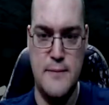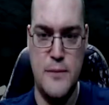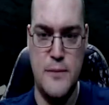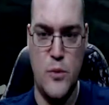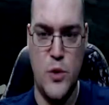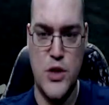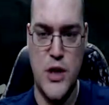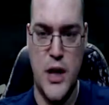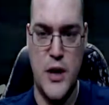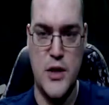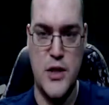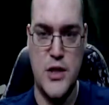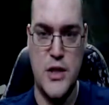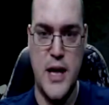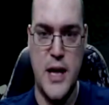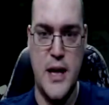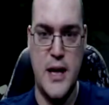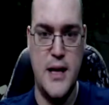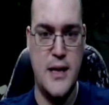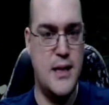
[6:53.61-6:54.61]
which I
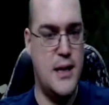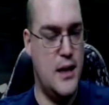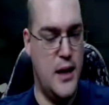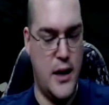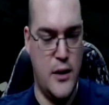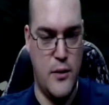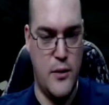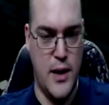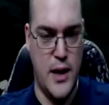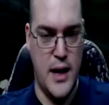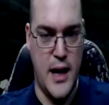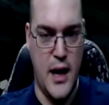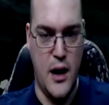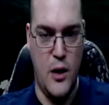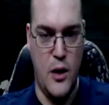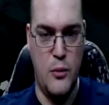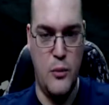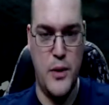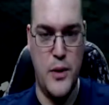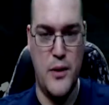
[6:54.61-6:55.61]
understand it's at night right
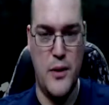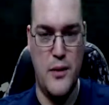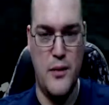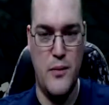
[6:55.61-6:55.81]
now, but